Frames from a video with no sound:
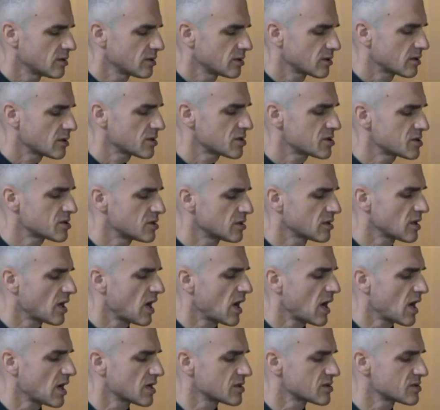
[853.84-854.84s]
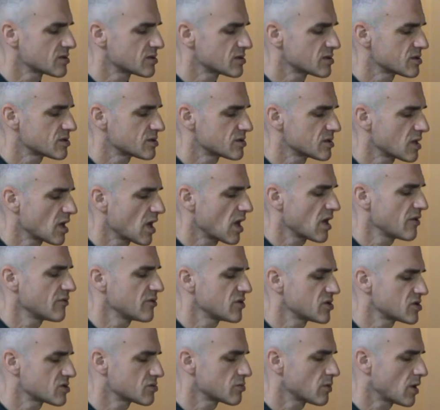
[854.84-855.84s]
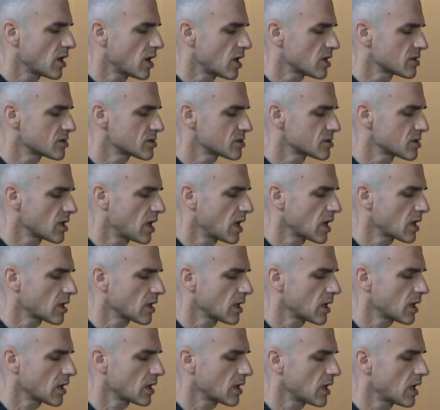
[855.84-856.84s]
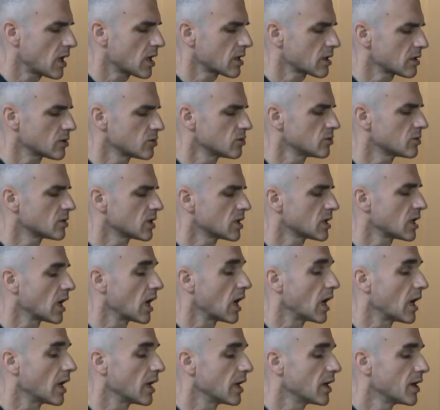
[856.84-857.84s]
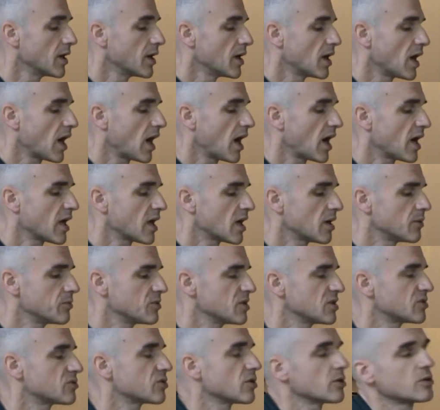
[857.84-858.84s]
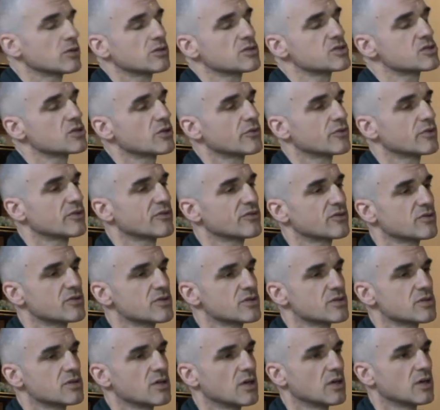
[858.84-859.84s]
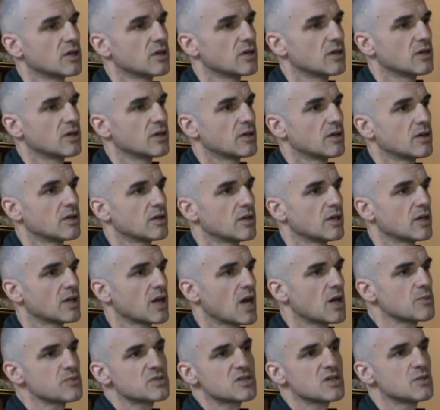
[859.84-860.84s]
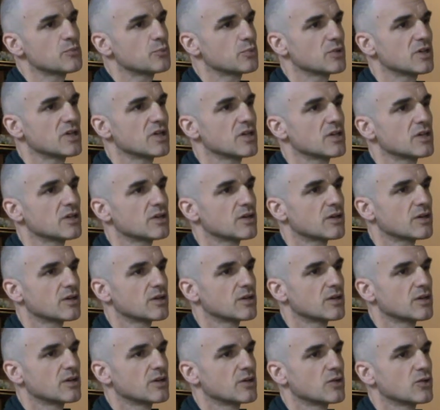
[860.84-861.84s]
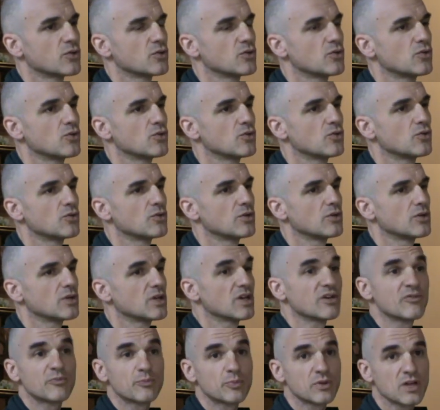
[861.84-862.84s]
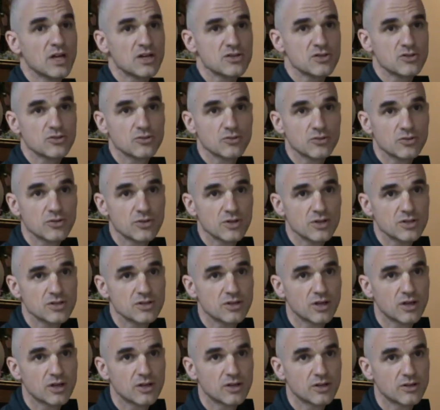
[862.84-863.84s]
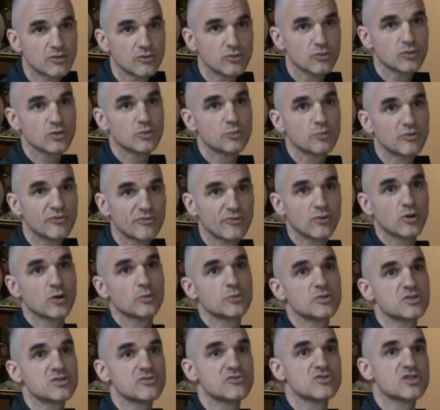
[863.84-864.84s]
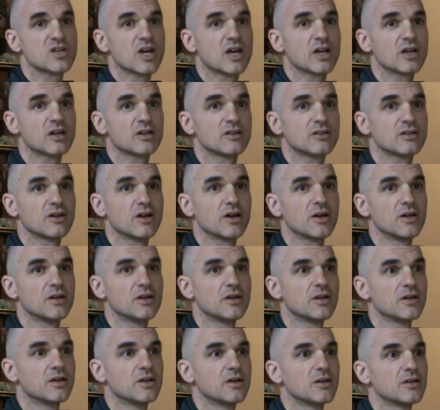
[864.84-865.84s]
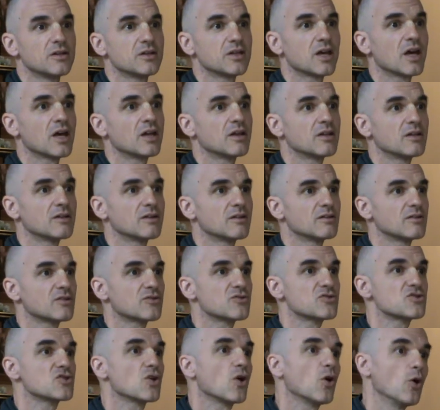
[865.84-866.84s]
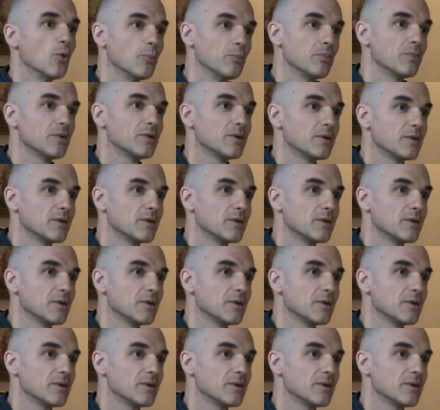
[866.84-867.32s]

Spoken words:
Krishna Das, Evishwas, Tarvakara Dukhanai, I am the eternal servant of Krishna, and I'm simply here to give pleasure to Krishna through the performance of Sankirtan, then there is hope.